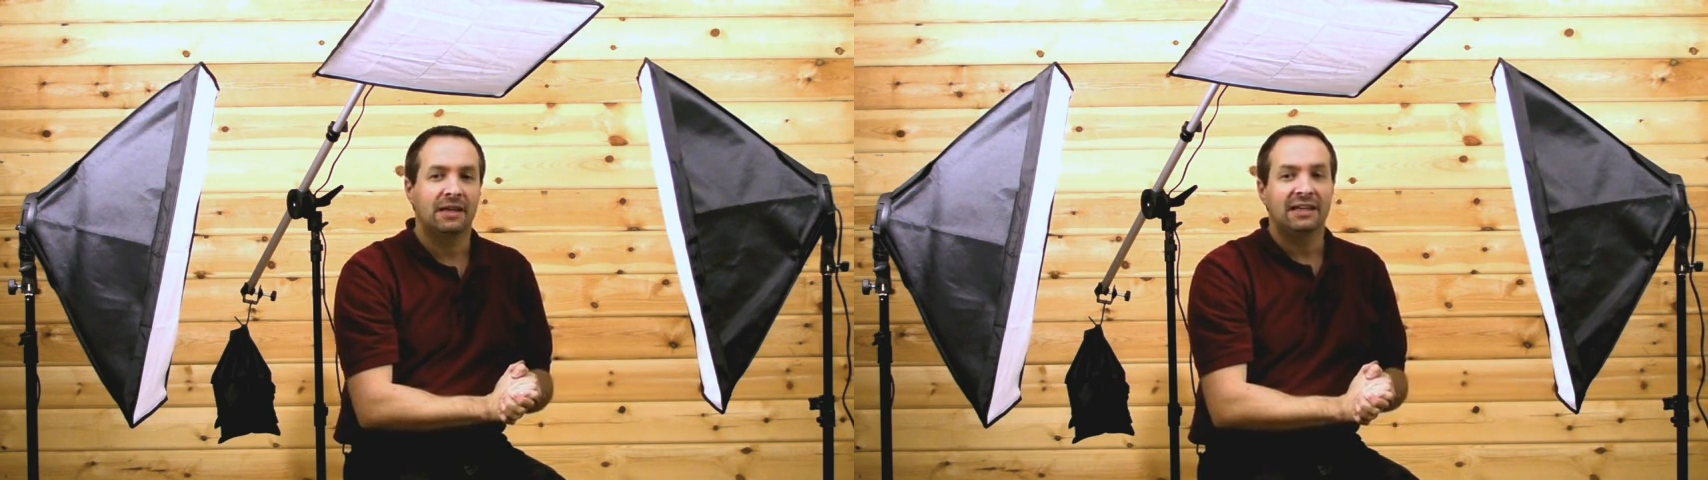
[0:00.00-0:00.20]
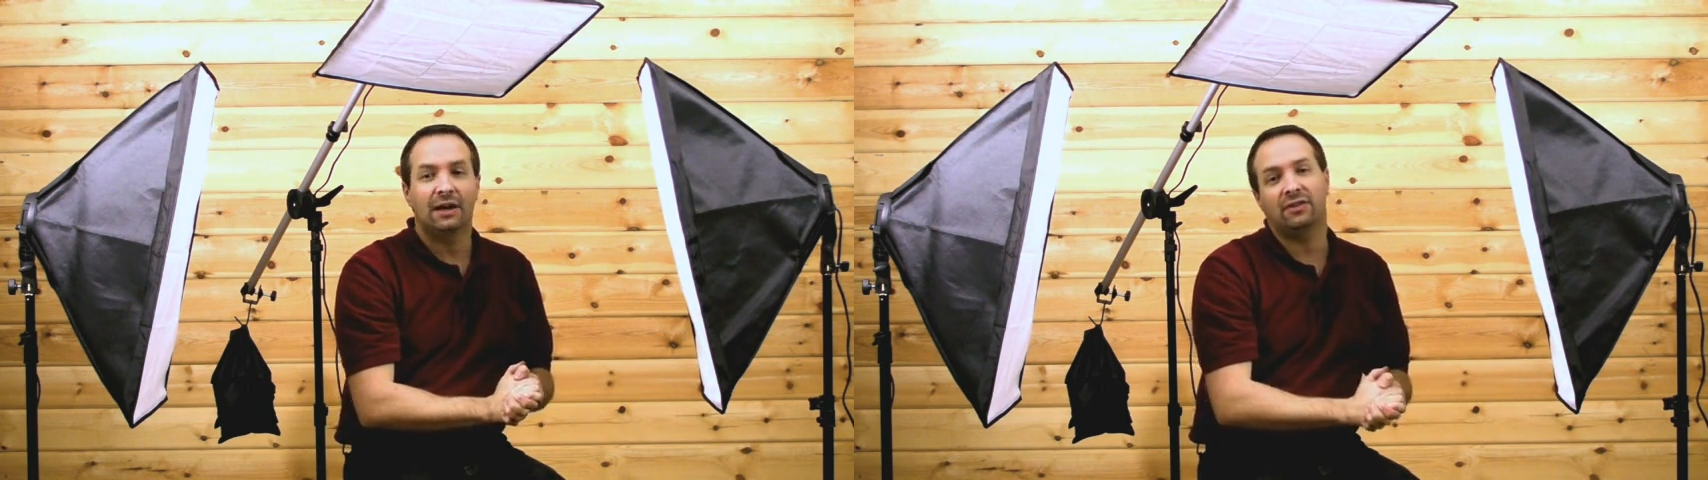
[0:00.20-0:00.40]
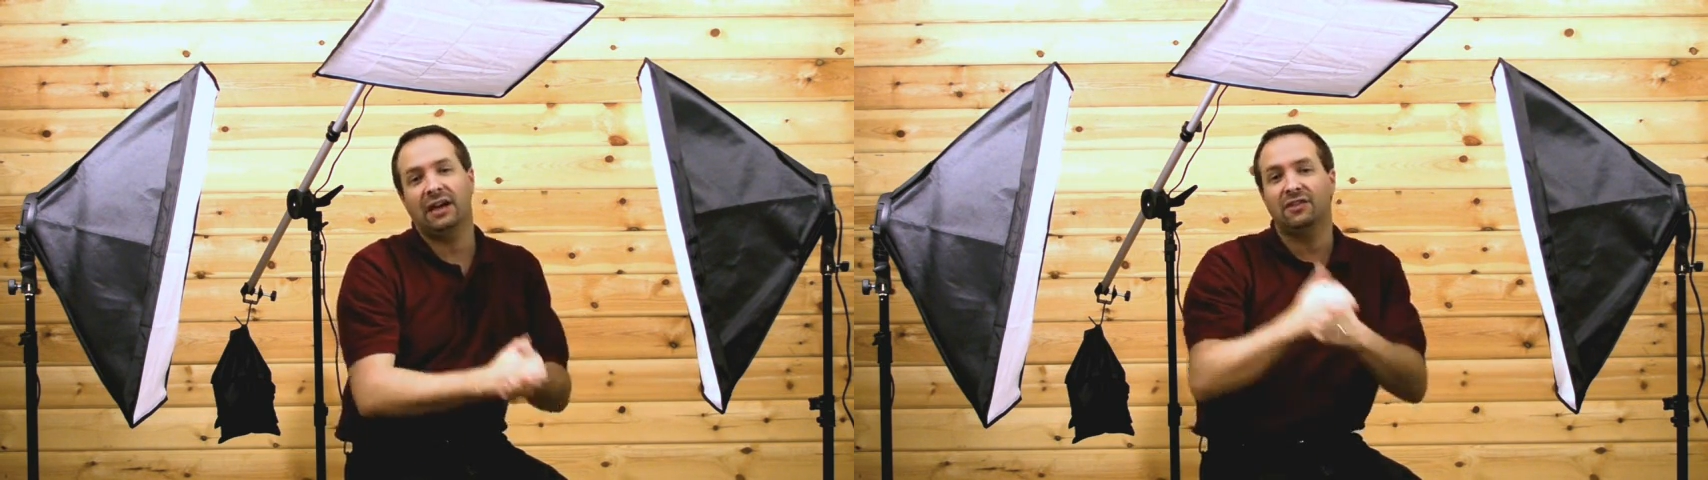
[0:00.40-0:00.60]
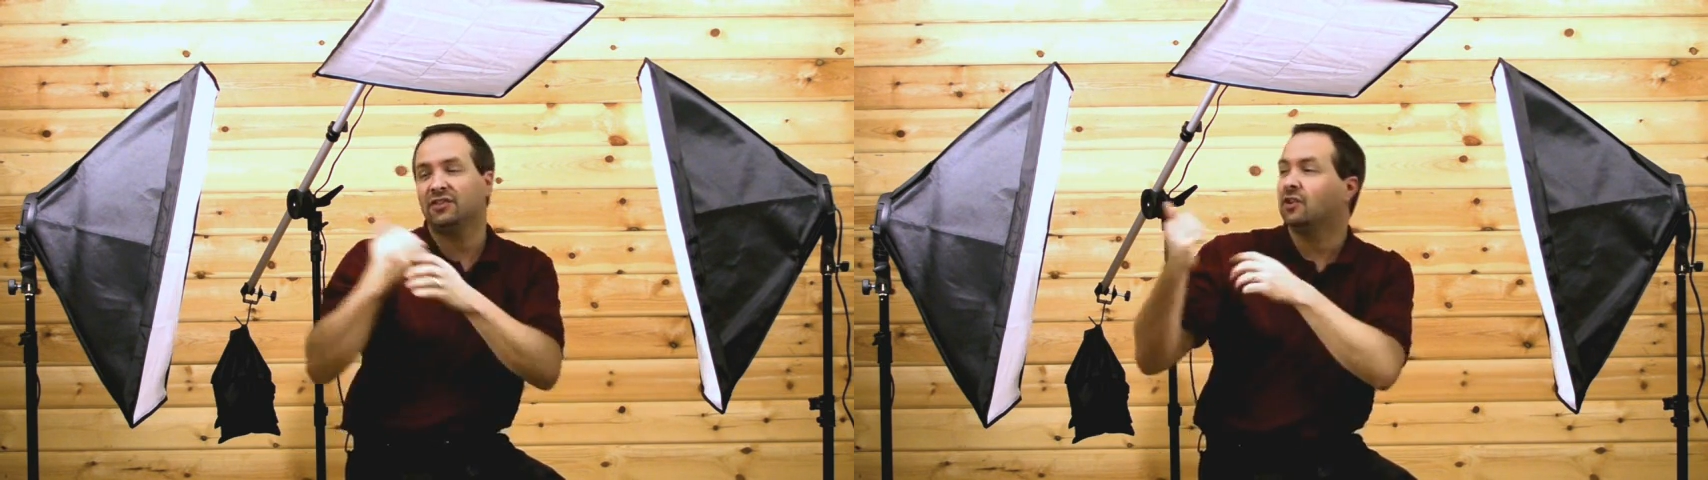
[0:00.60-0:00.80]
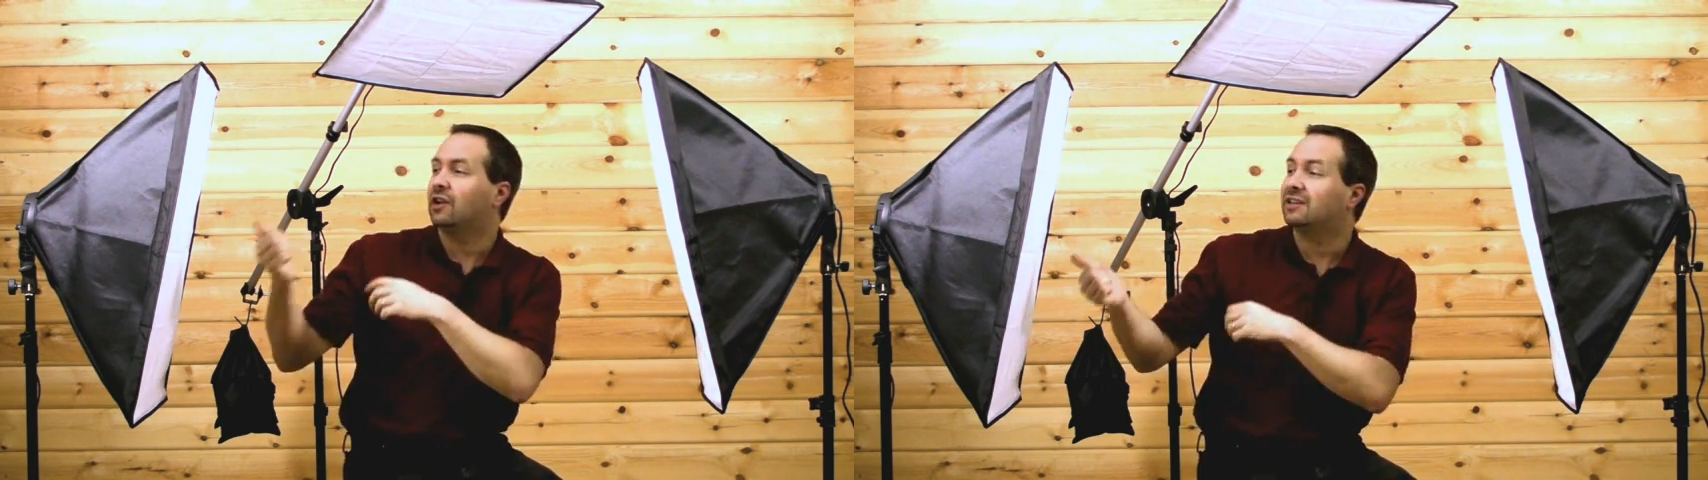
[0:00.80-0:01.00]
Now the other
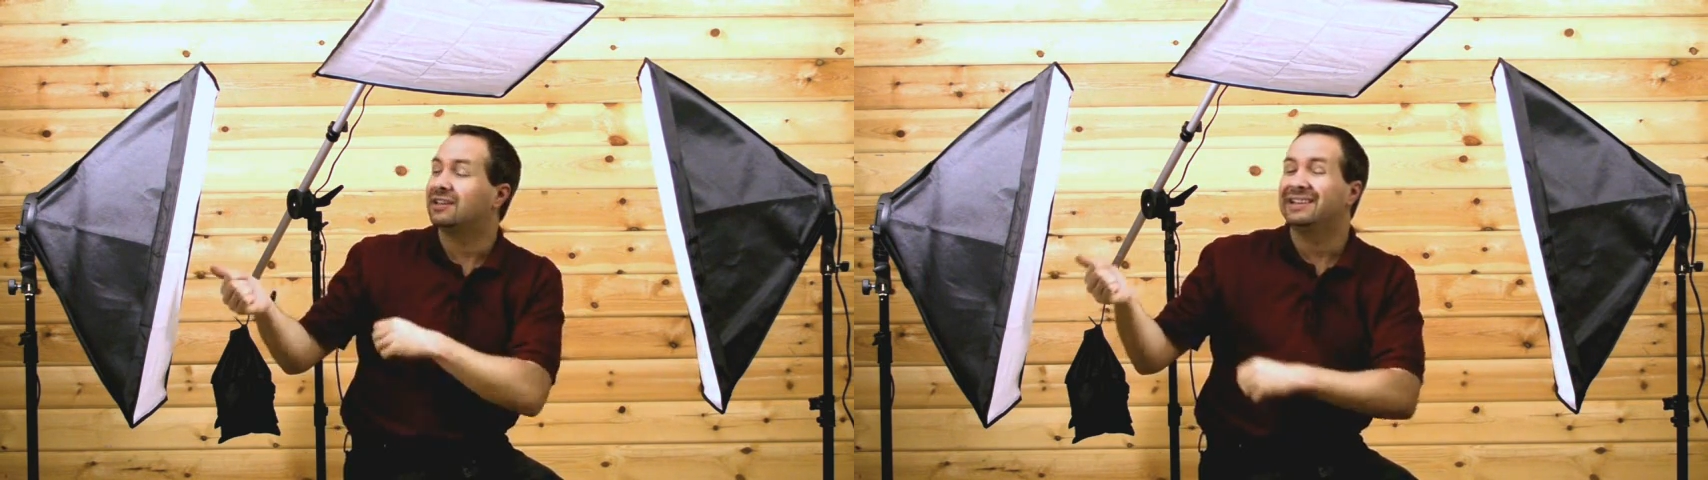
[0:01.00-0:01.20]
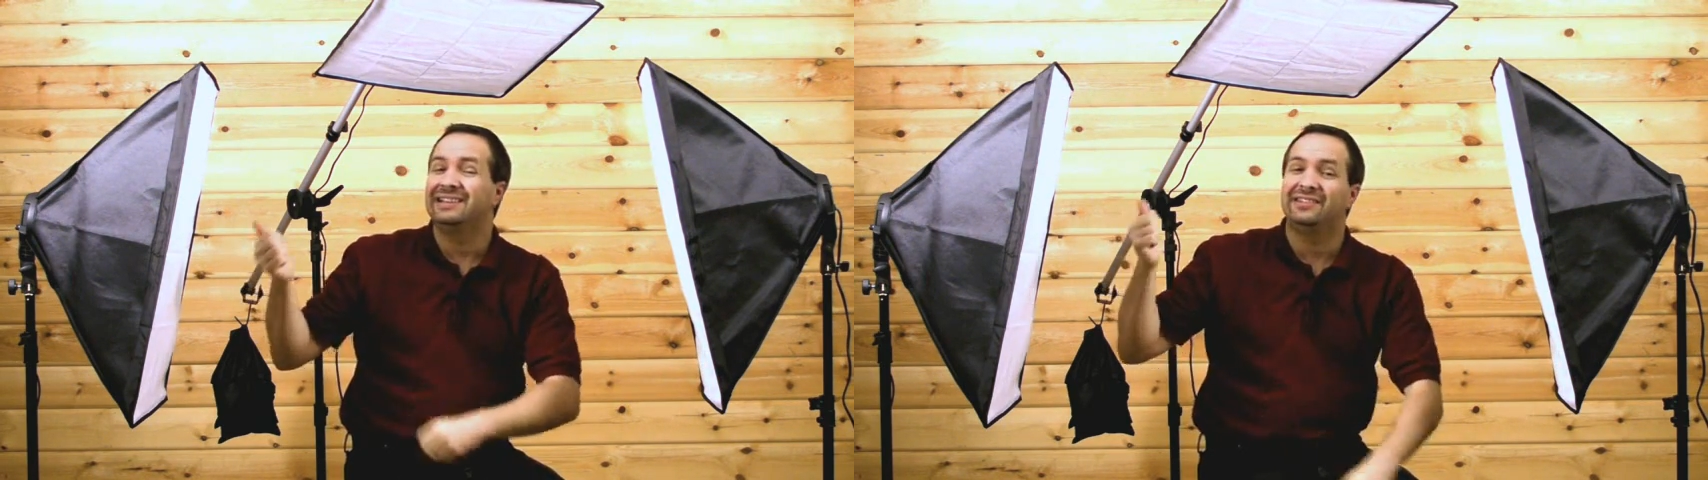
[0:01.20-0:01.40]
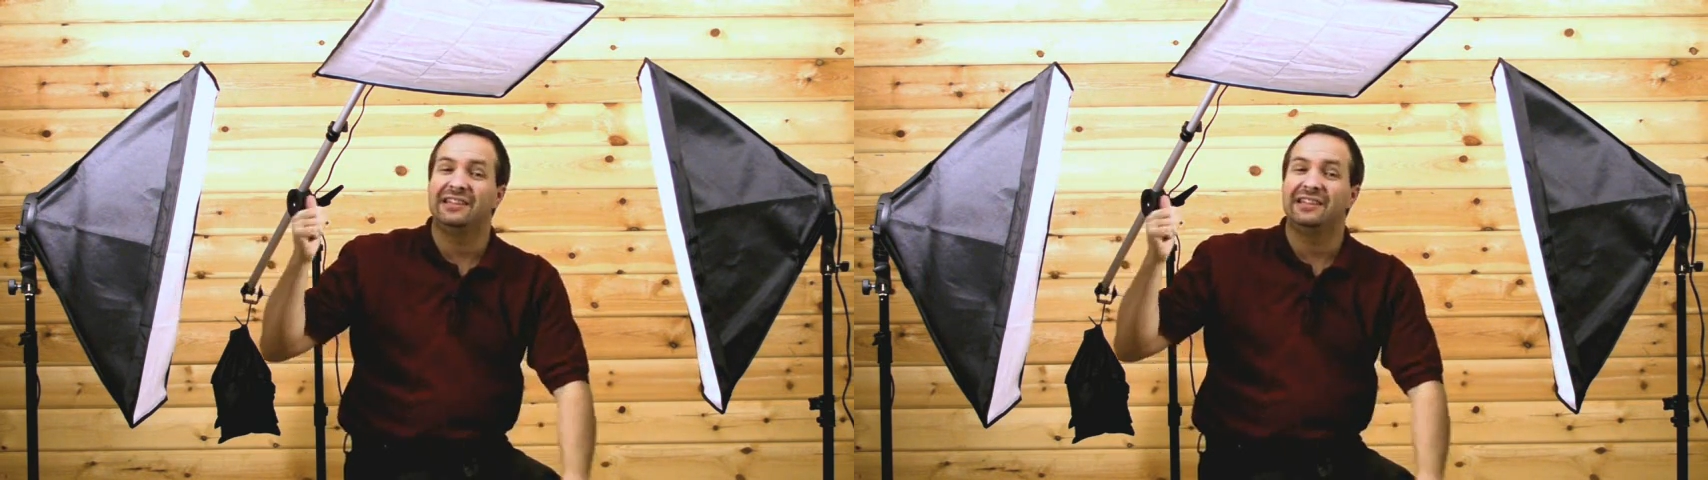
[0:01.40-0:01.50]
side is